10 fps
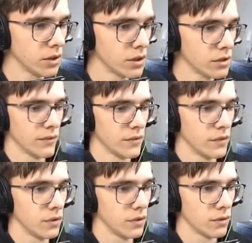guess.
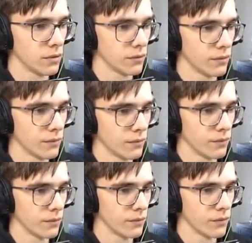Oh, zombie
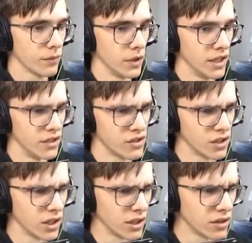inside.
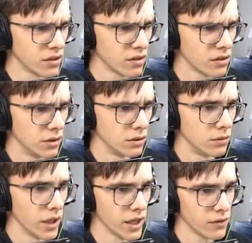Inside?
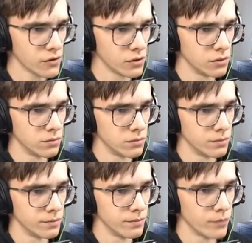Oh, I have yeah,
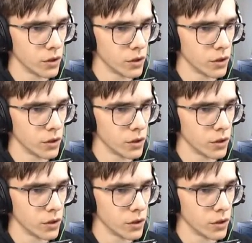some...